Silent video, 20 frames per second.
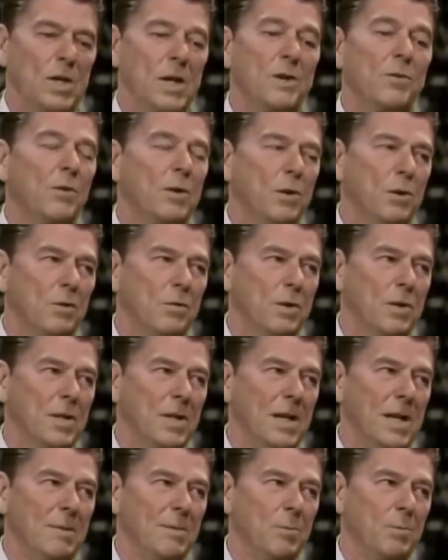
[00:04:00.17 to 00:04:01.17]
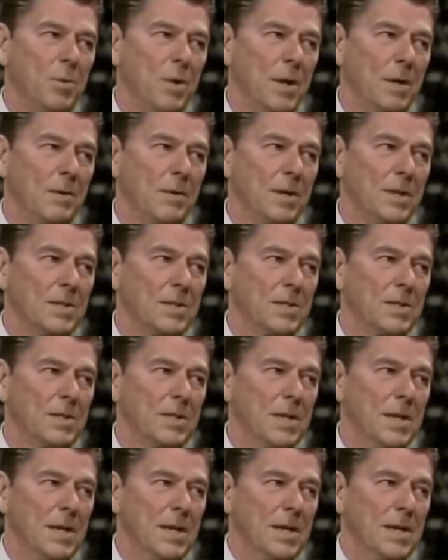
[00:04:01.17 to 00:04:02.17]
country over in the name of progress.
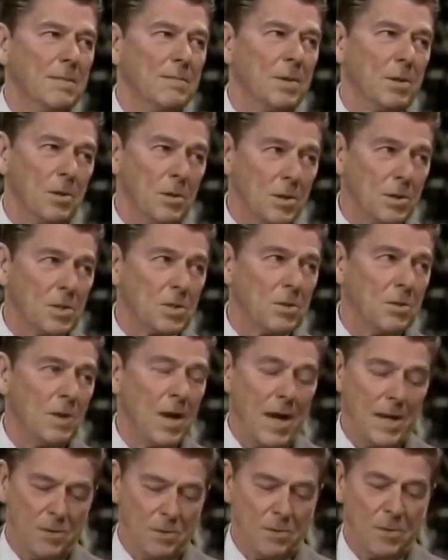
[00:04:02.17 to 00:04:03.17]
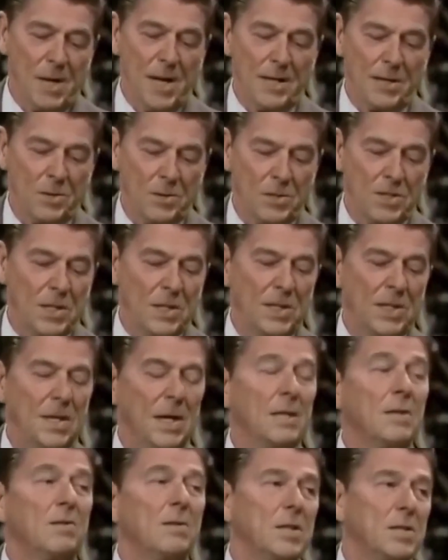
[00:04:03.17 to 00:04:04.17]
But also, I don't like those on the
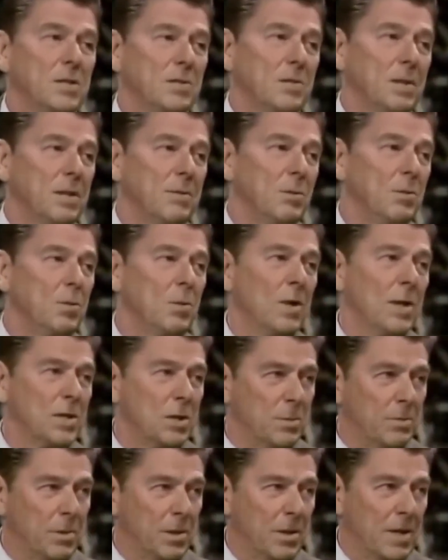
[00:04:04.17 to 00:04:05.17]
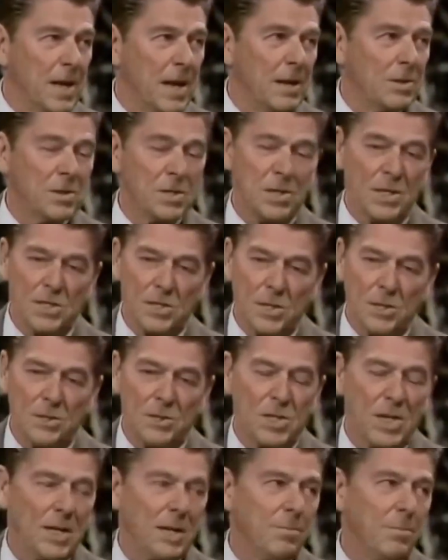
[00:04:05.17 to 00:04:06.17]
other extreme that won't let you build a house unless it
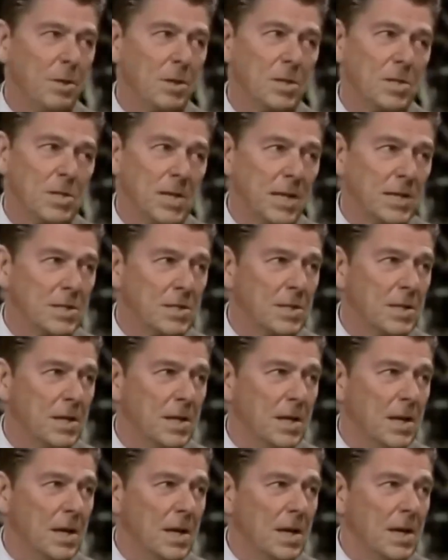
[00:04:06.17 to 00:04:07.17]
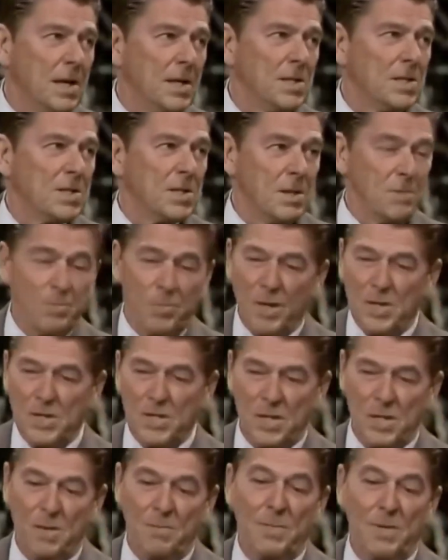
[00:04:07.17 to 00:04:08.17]
looks like a bird's nest.
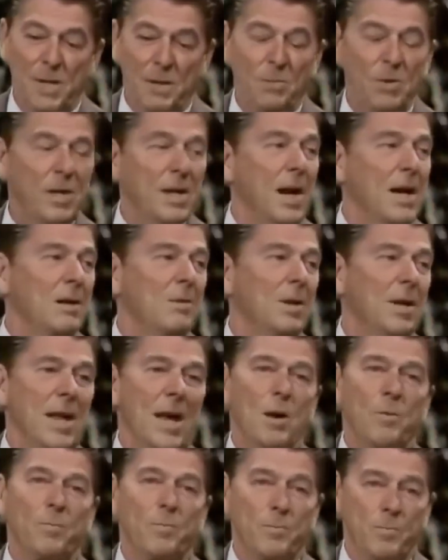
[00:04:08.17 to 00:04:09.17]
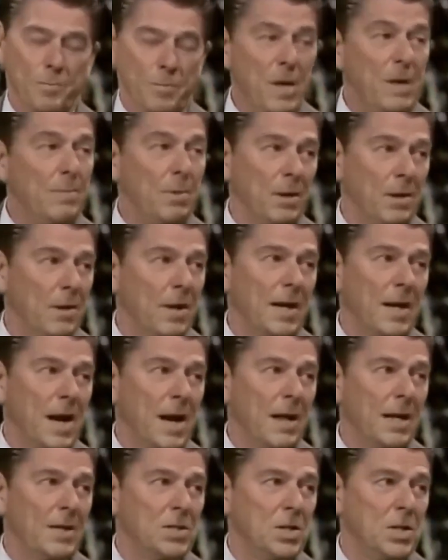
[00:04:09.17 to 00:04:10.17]
Someplace in the middle, we got to allow people our
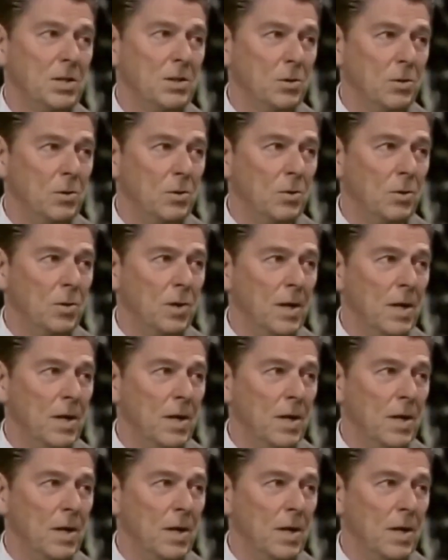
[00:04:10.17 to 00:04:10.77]
ecology, too.